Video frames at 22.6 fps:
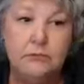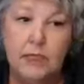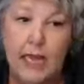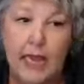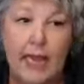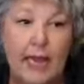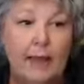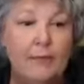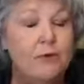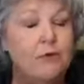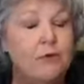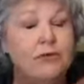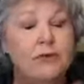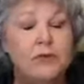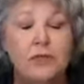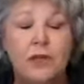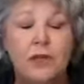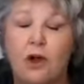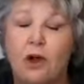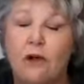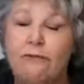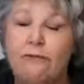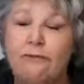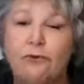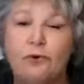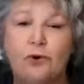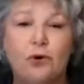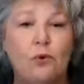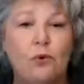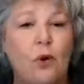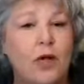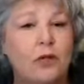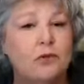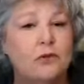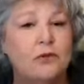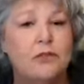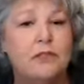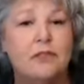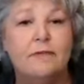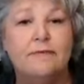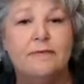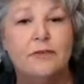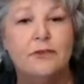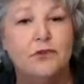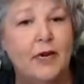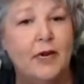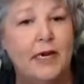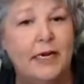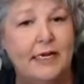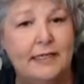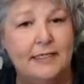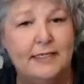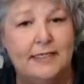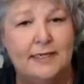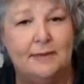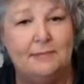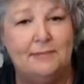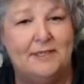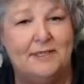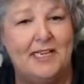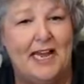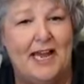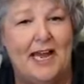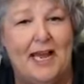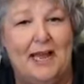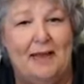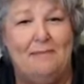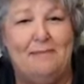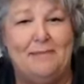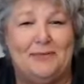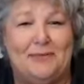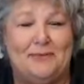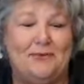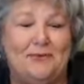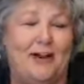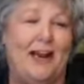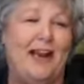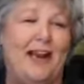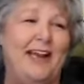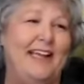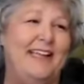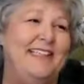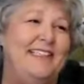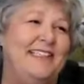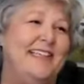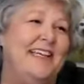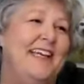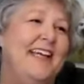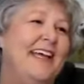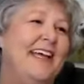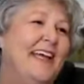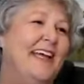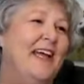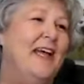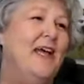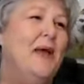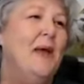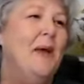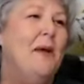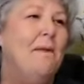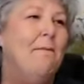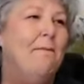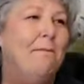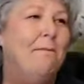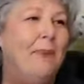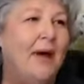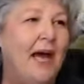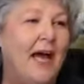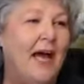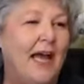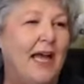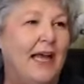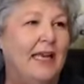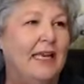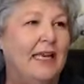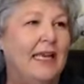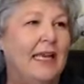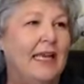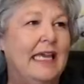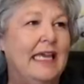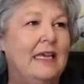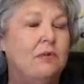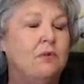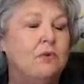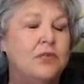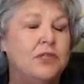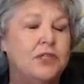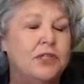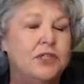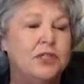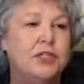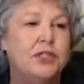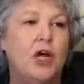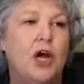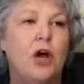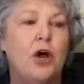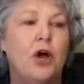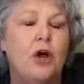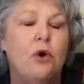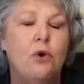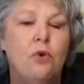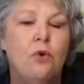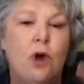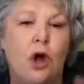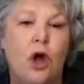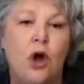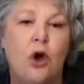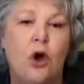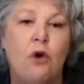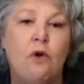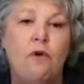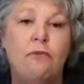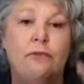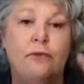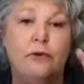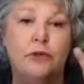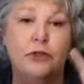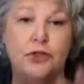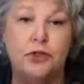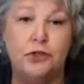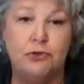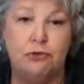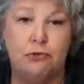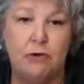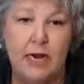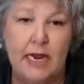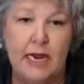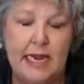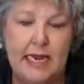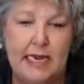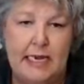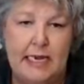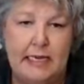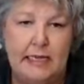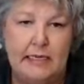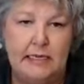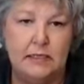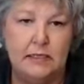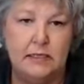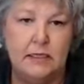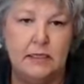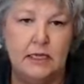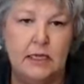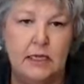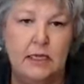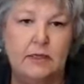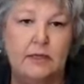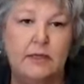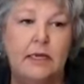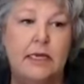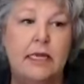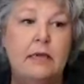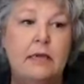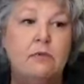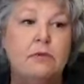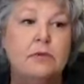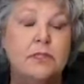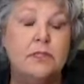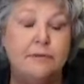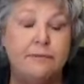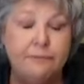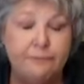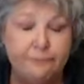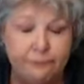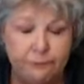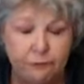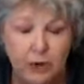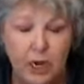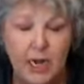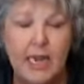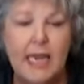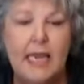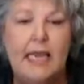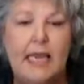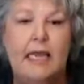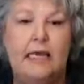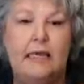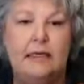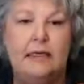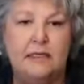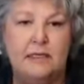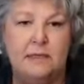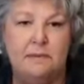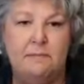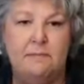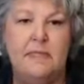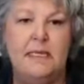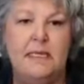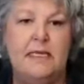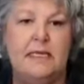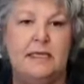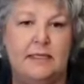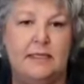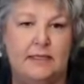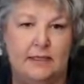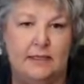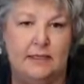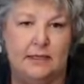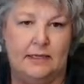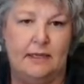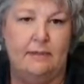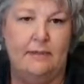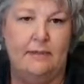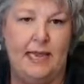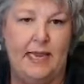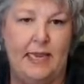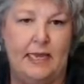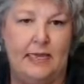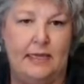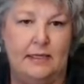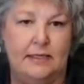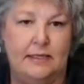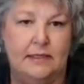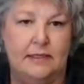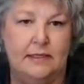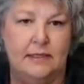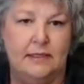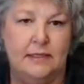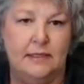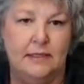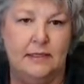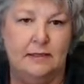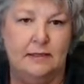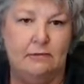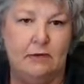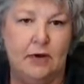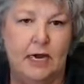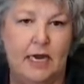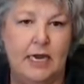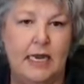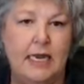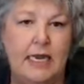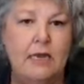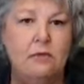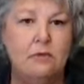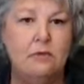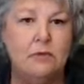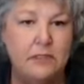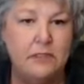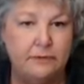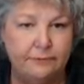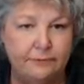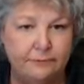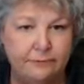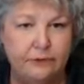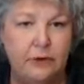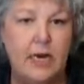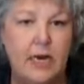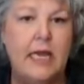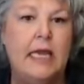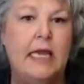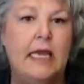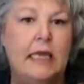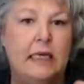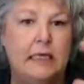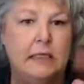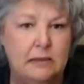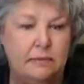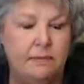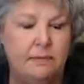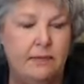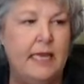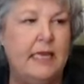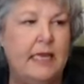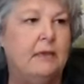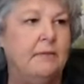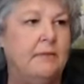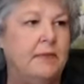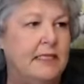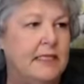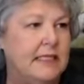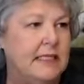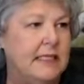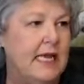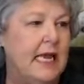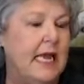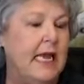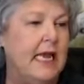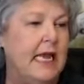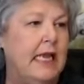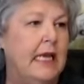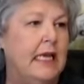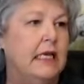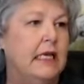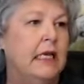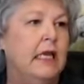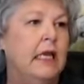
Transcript: I move into all 4 quadrants of the training sometimes, right? But he was so overtrained that he was afraid to miss a command, right? He was afraid to make a mistake.